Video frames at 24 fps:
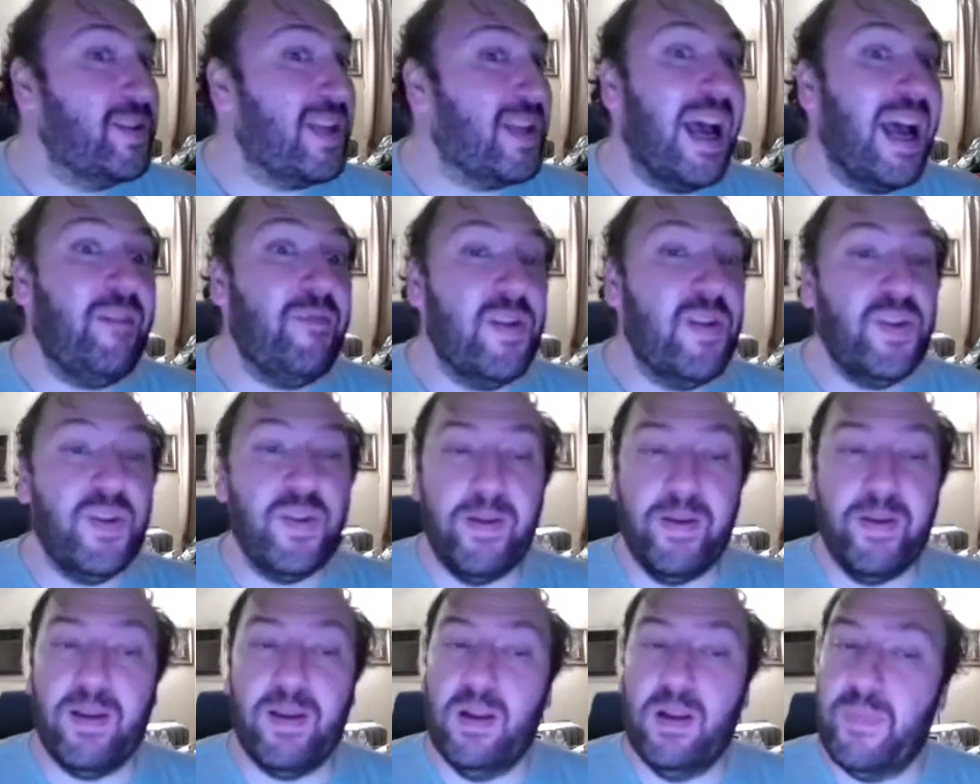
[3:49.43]

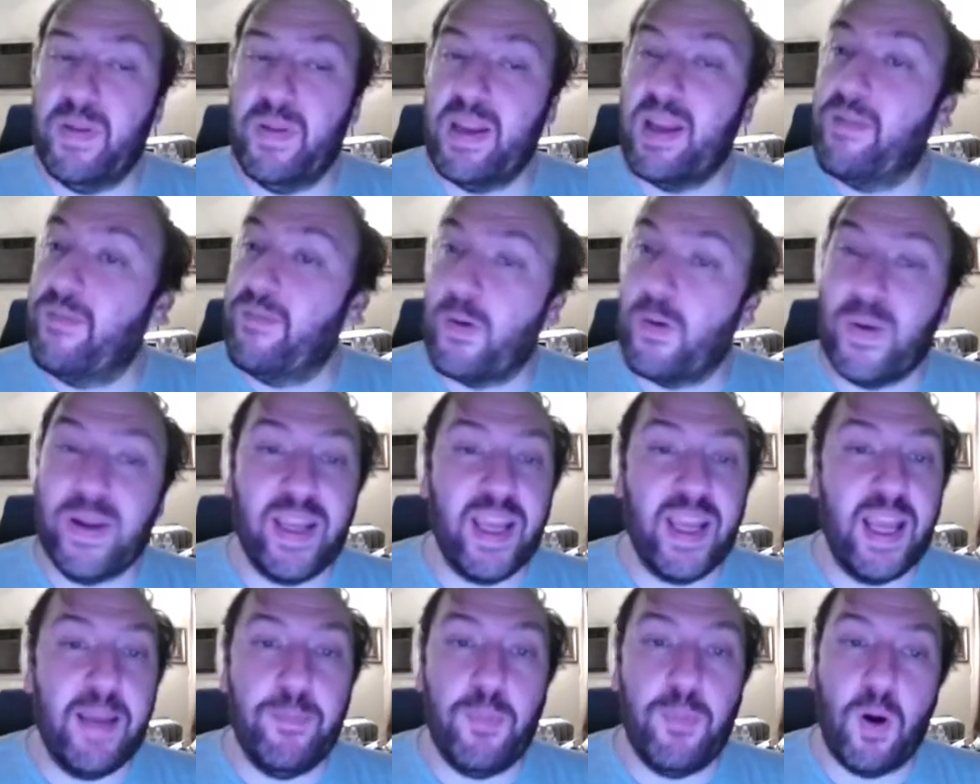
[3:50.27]
obviously going to be a very
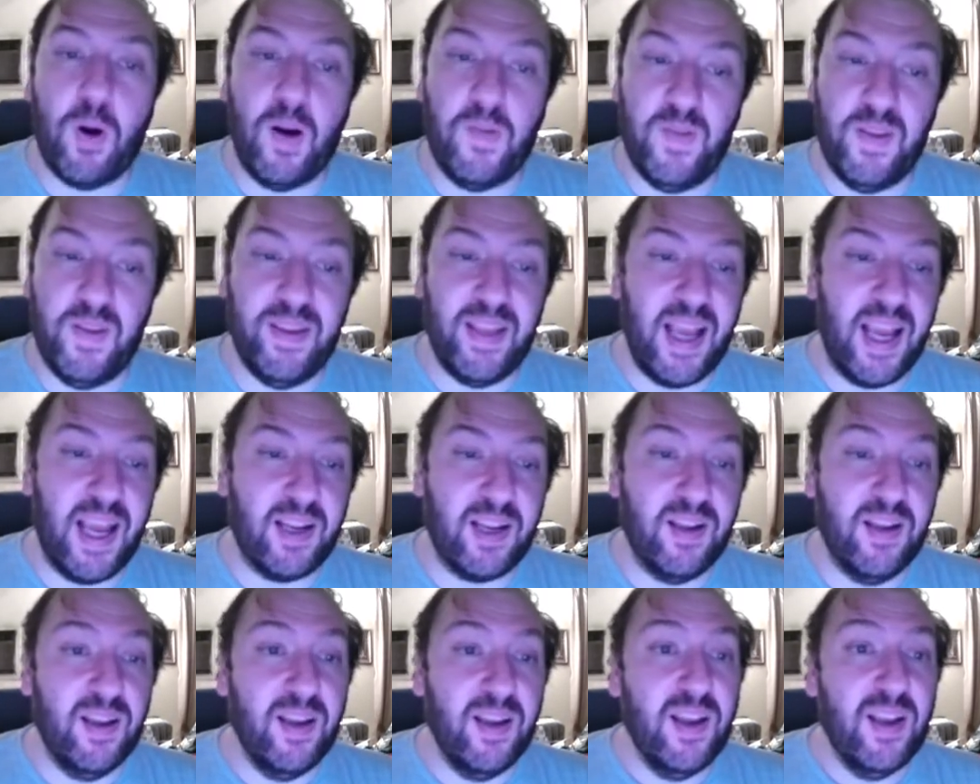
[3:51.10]
key part of the
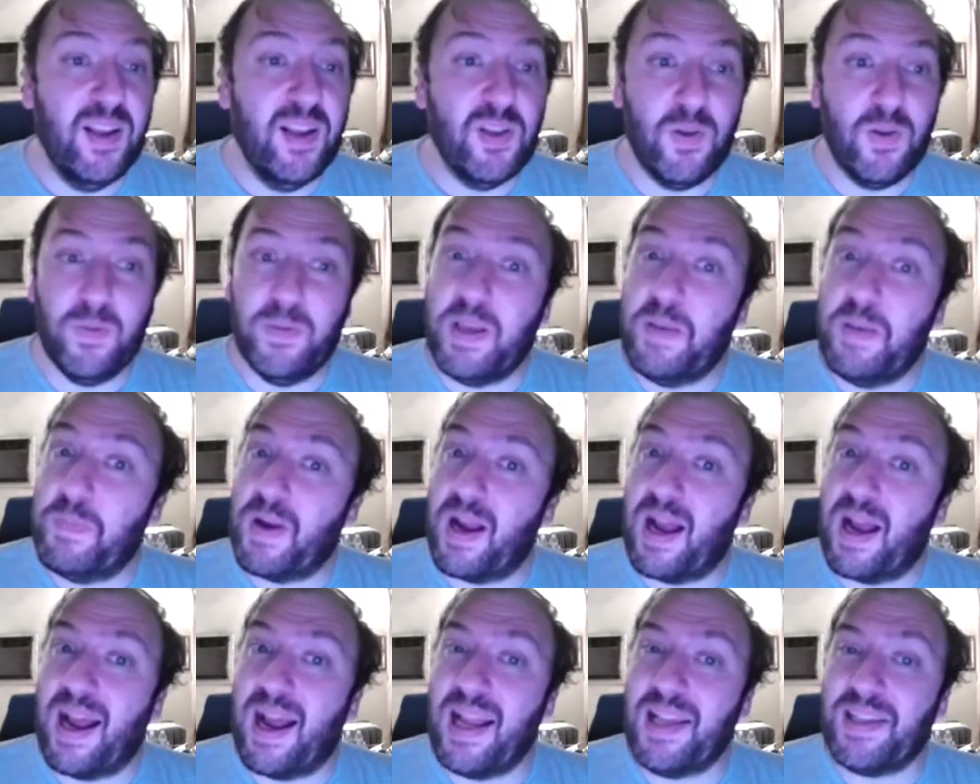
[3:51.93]
deck, so keep your
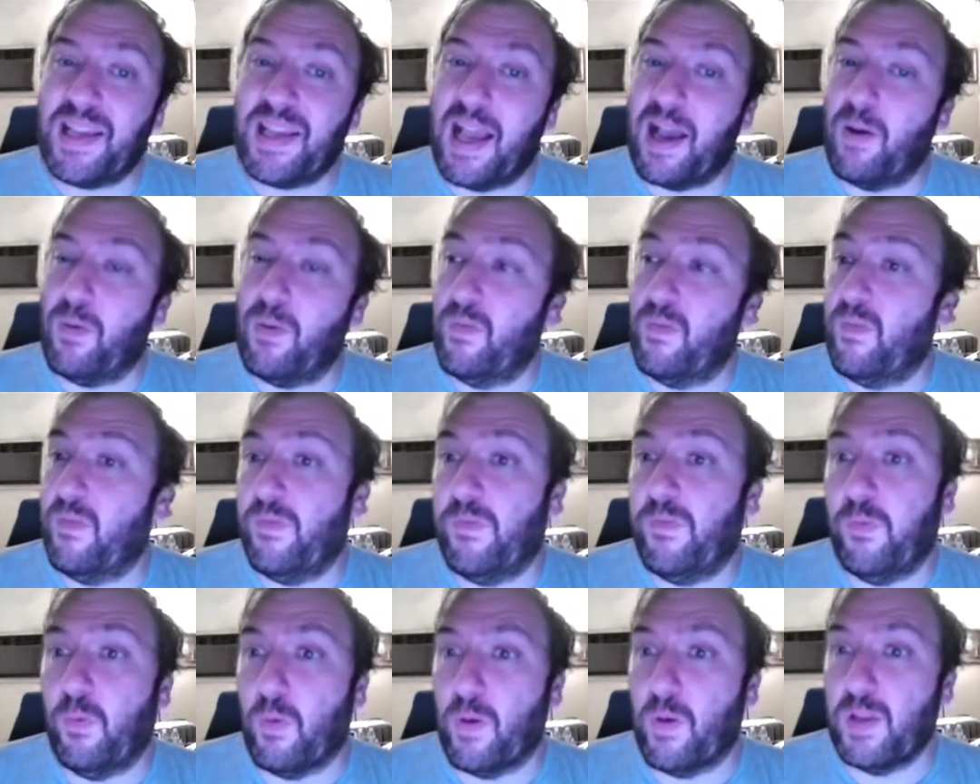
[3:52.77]
eyes out
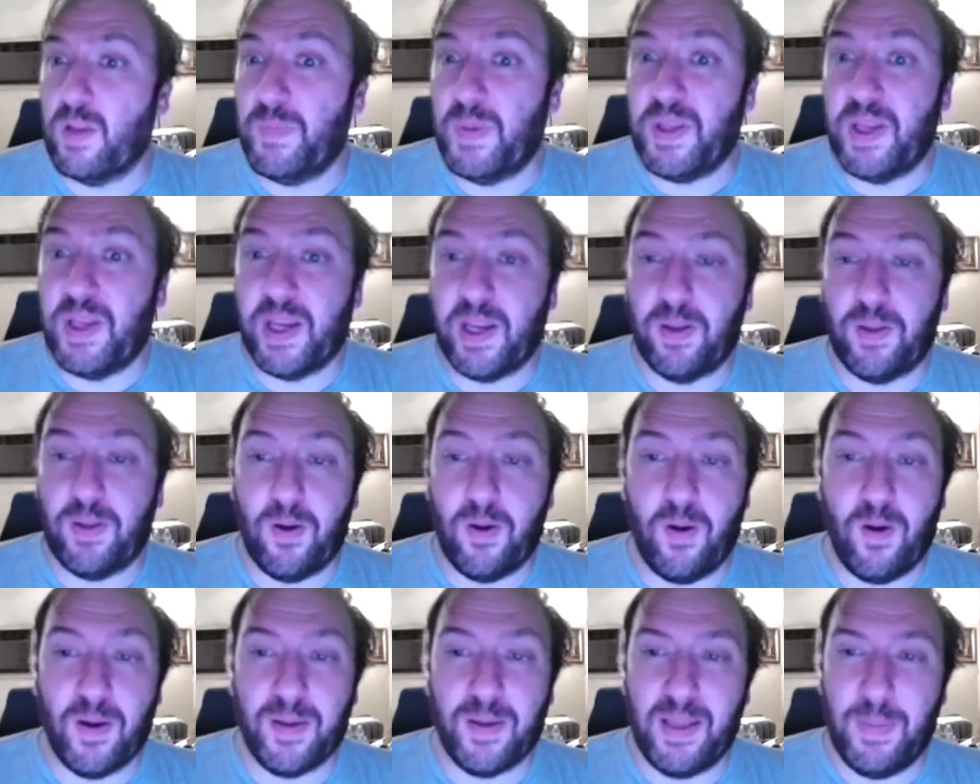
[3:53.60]
for this particular
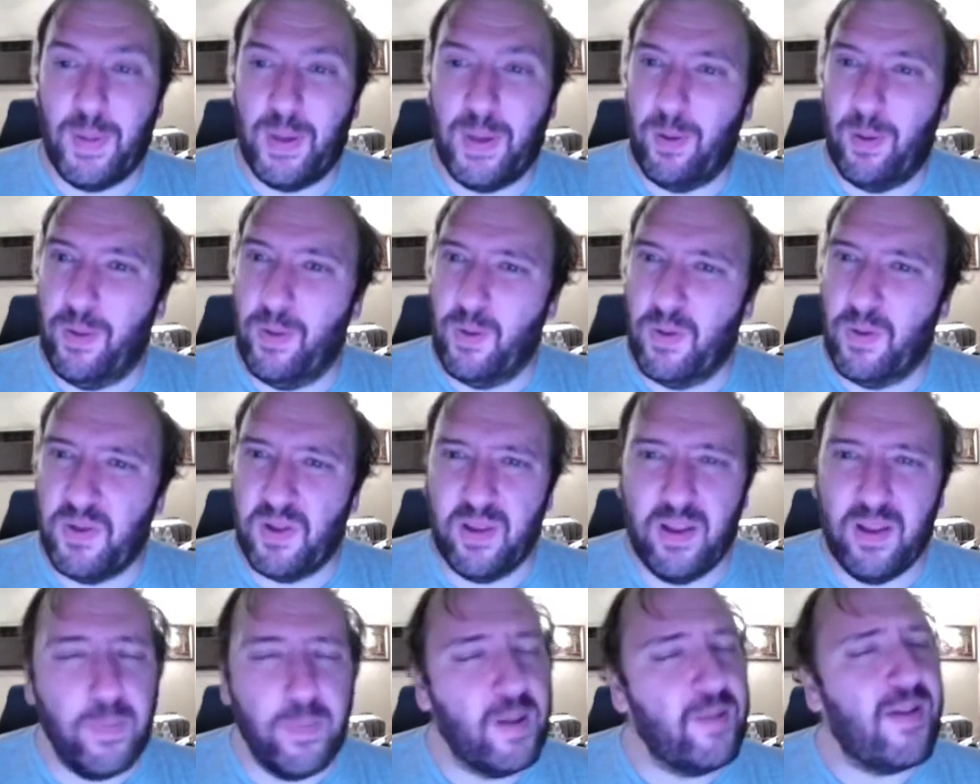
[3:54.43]
archetype. I know there was a
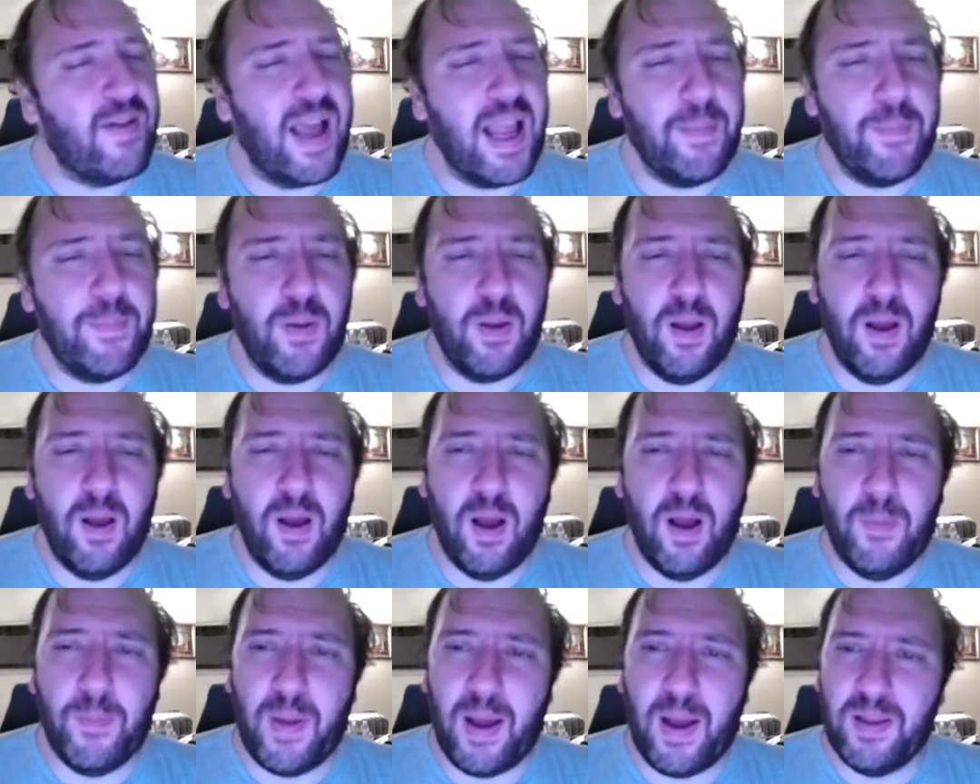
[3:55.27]
little bit of hype
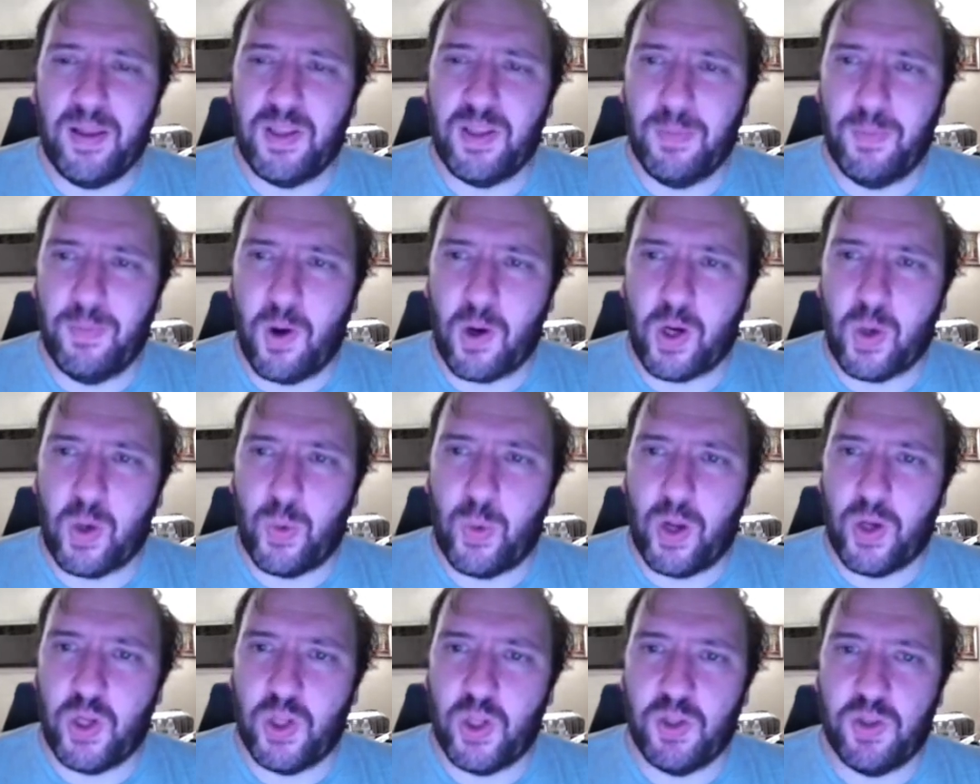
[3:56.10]
on some market
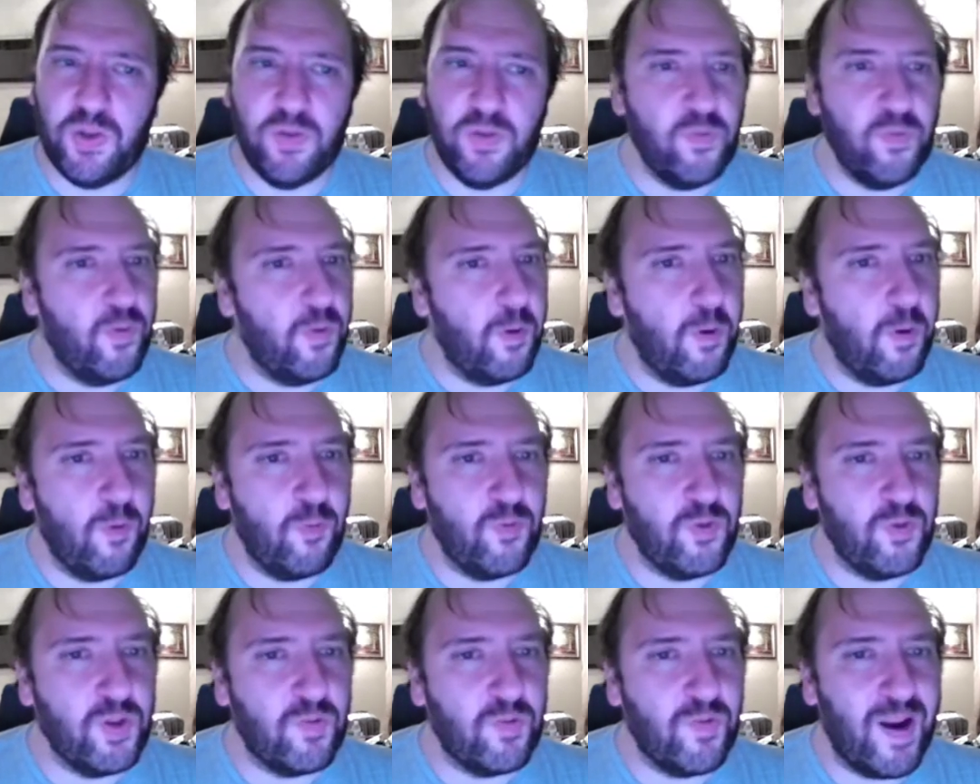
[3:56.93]
watches
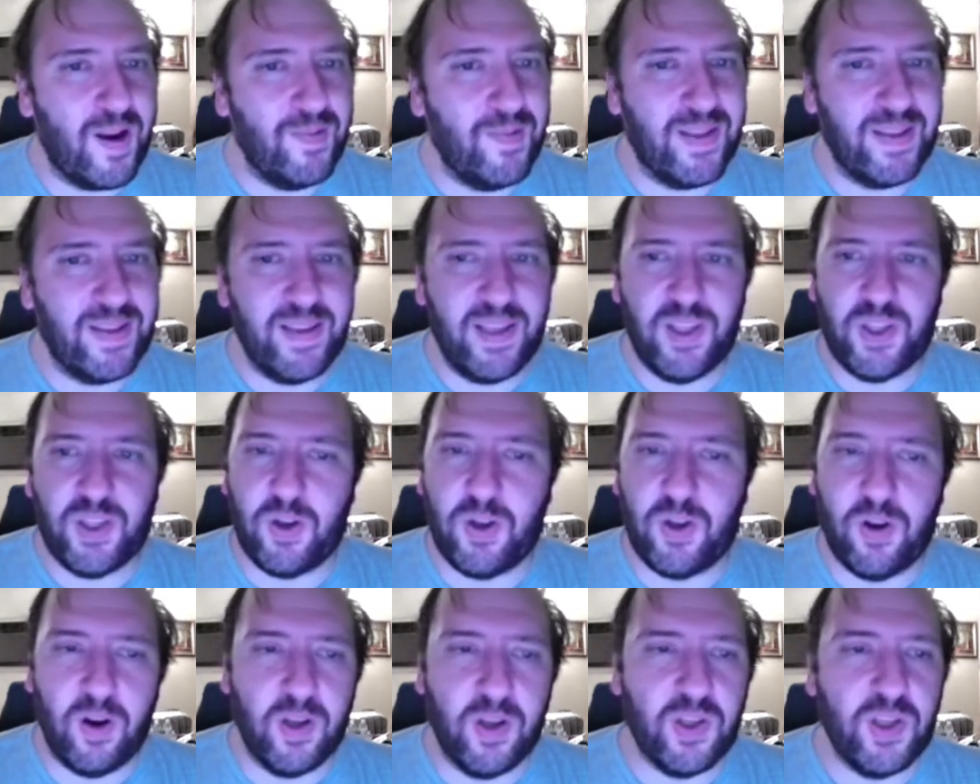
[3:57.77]
surrounding these
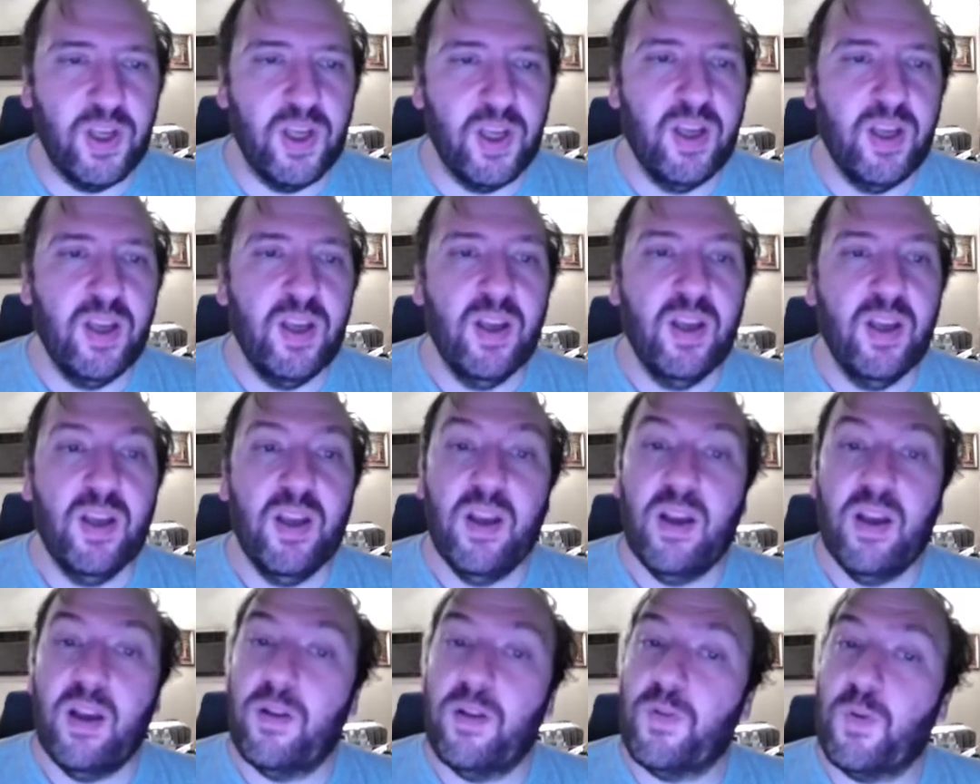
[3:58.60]
cards.
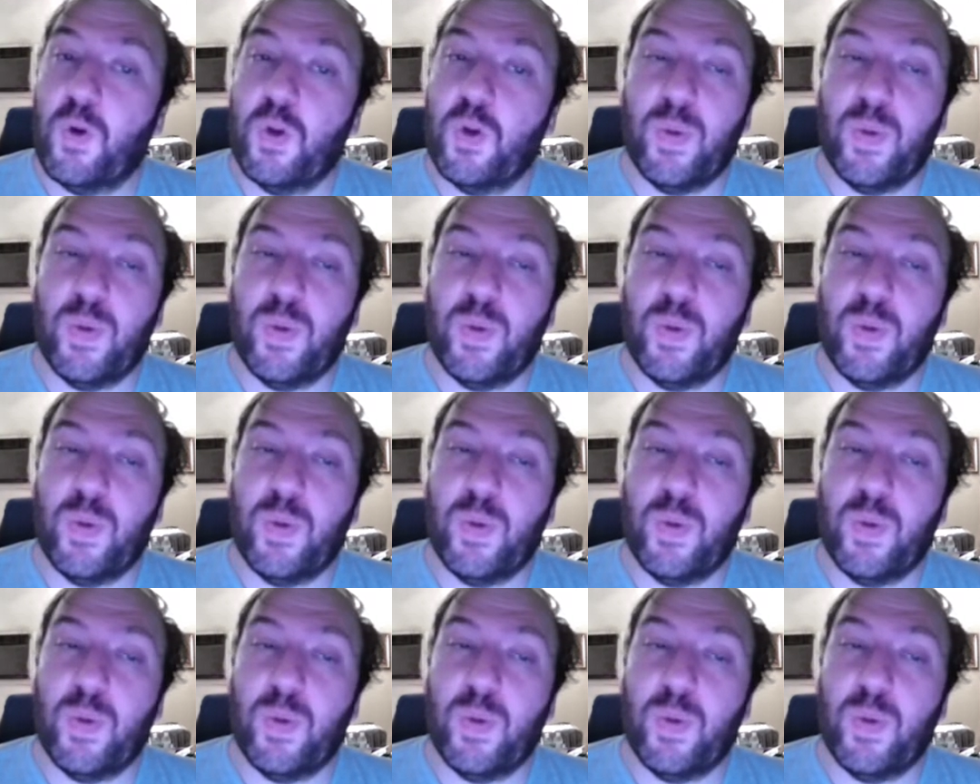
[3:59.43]
Of course, we